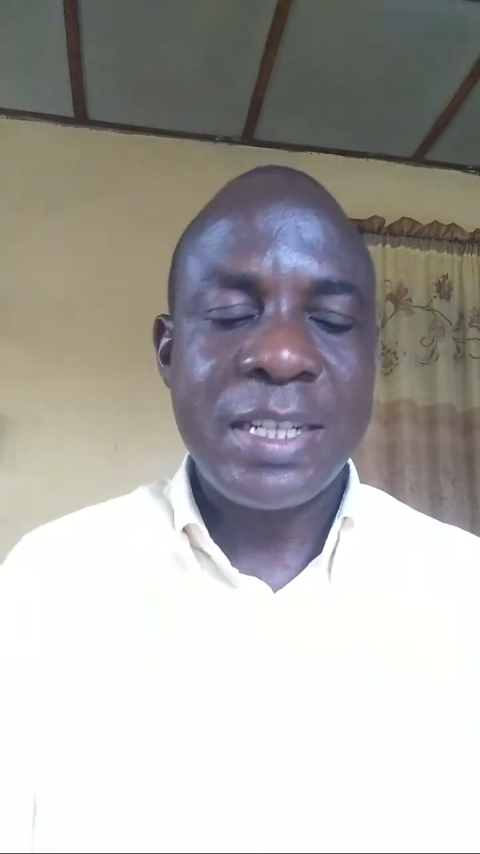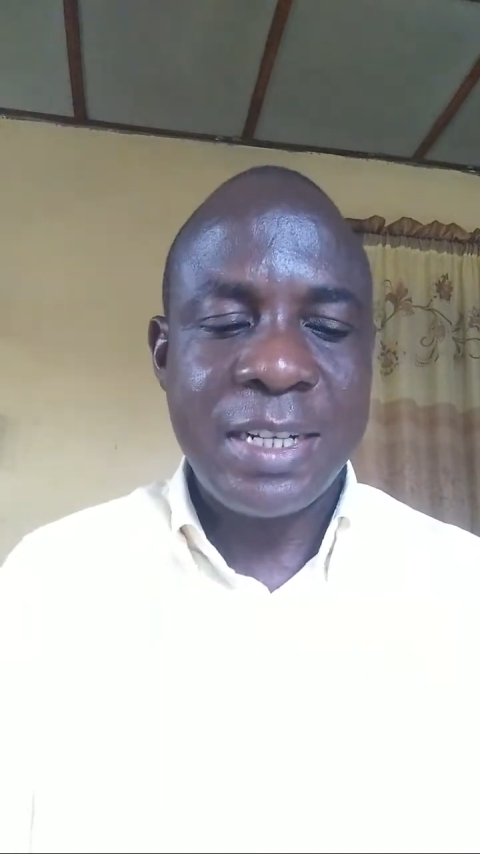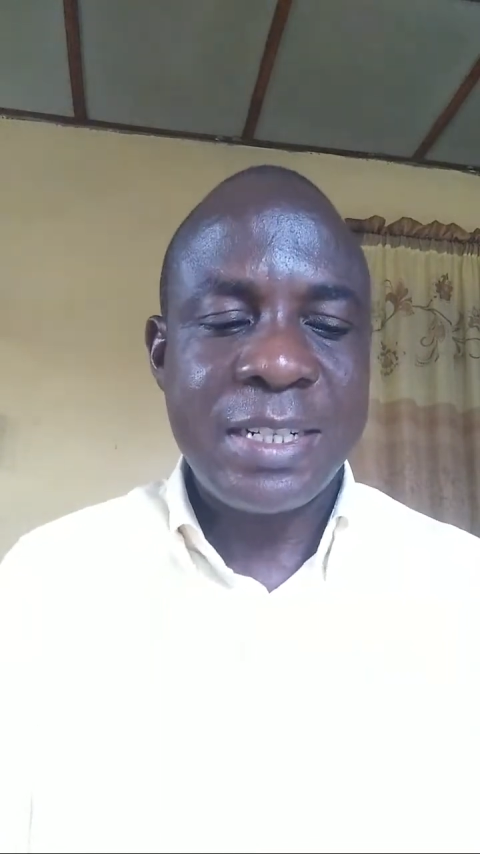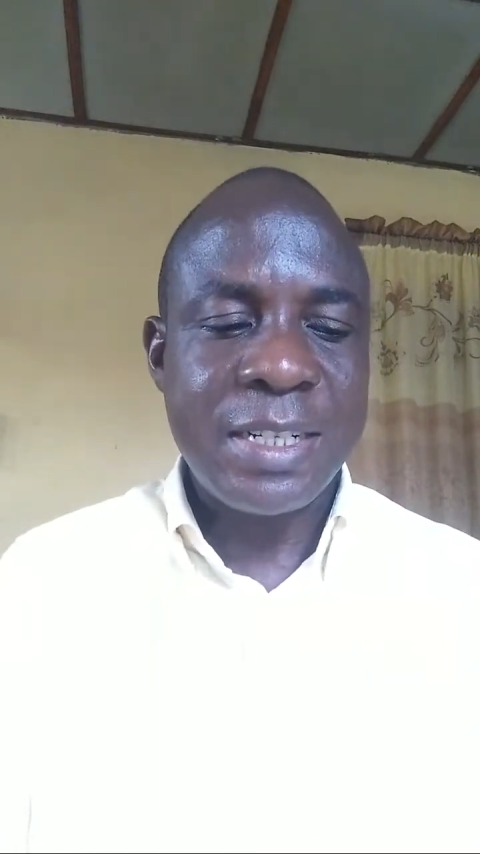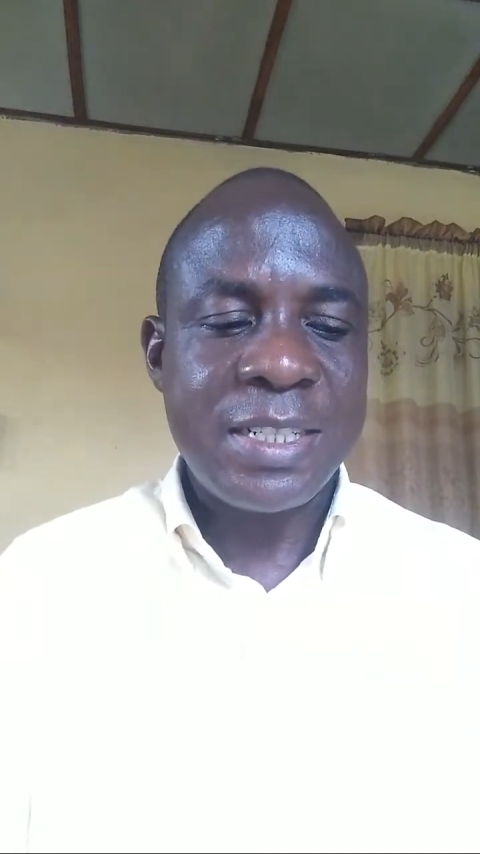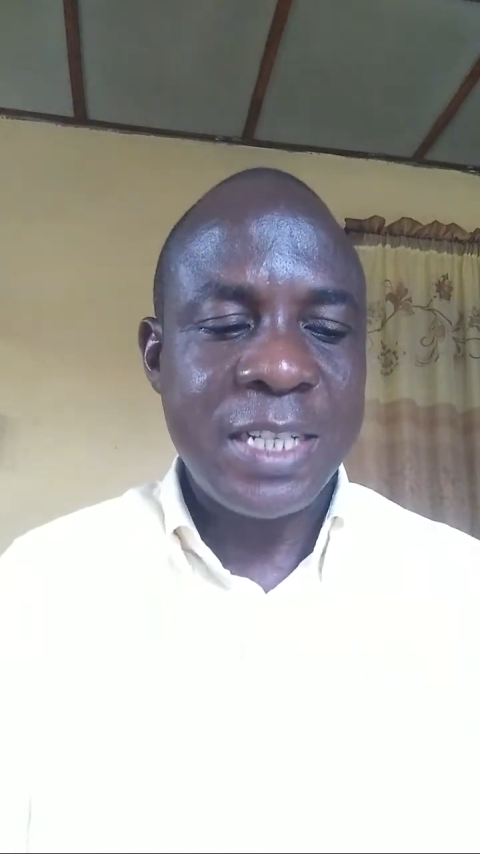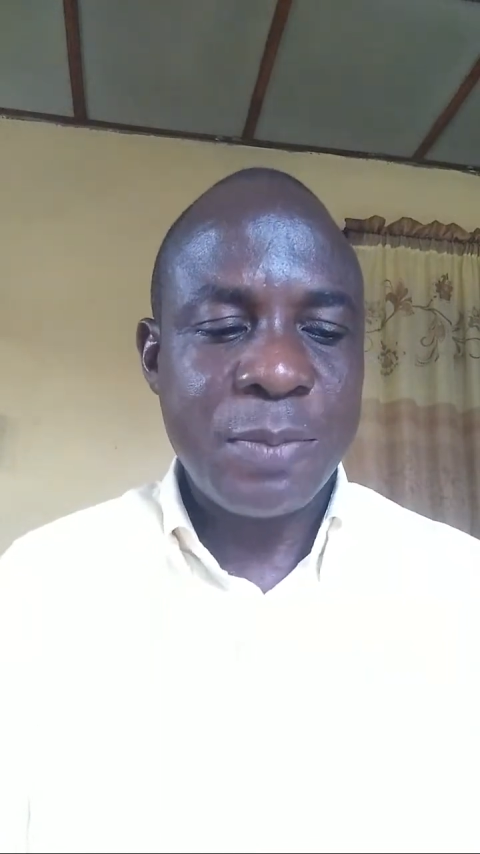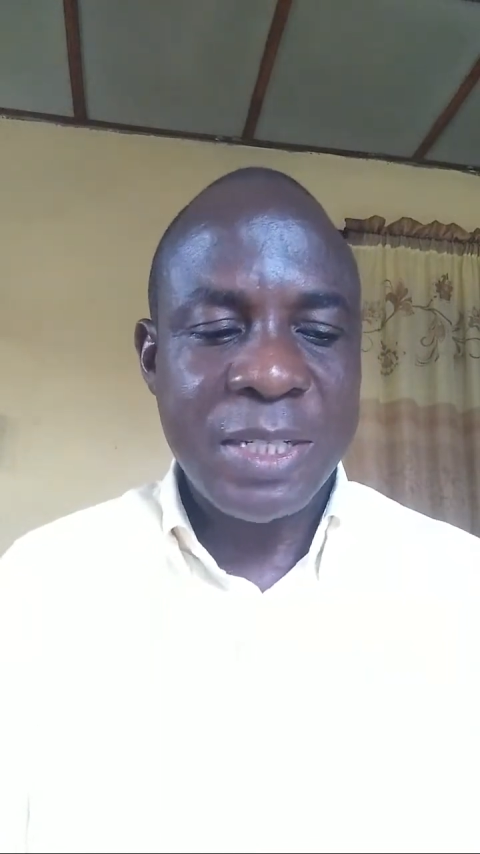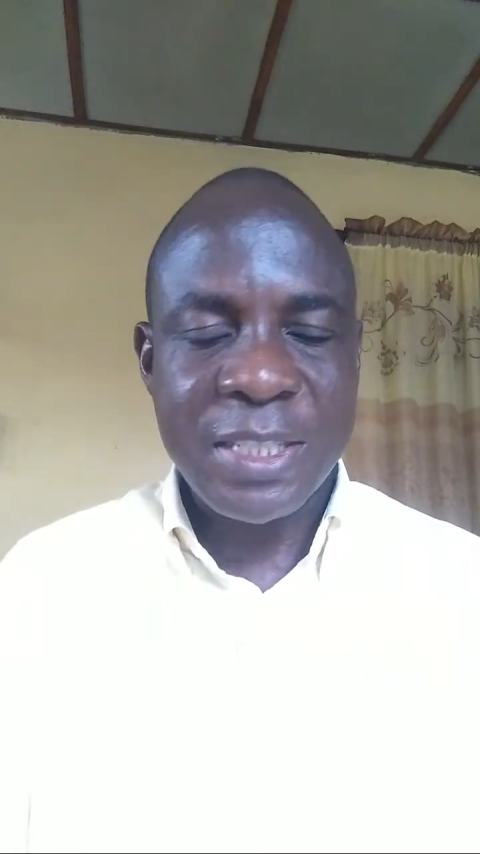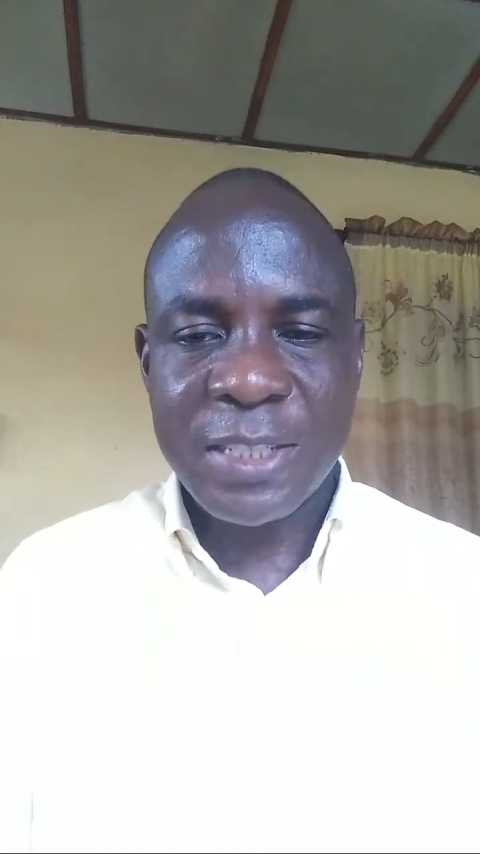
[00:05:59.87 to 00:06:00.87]

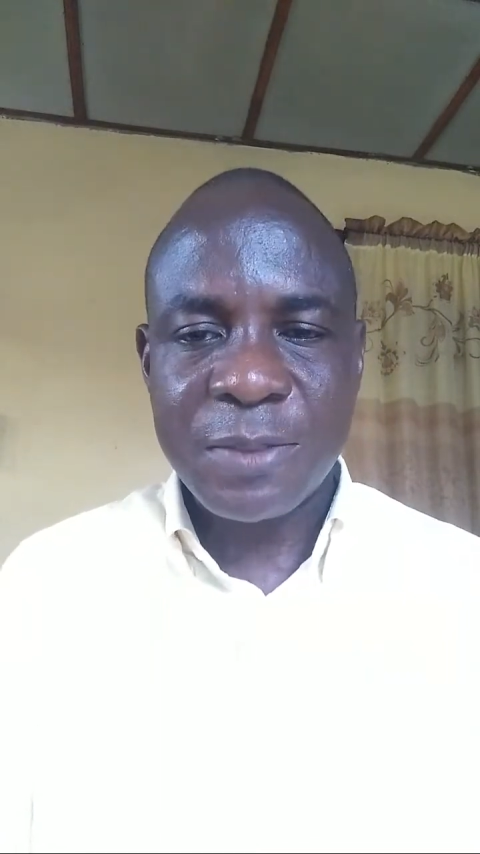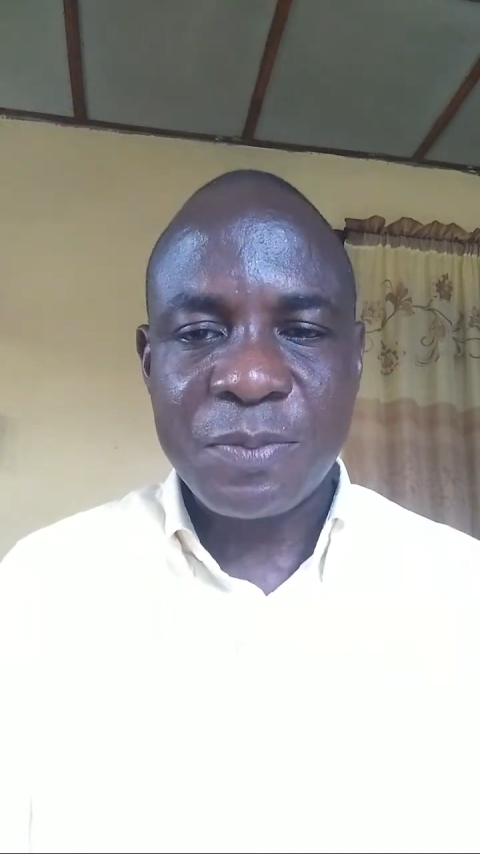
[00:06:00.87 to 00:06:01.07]
entertainment.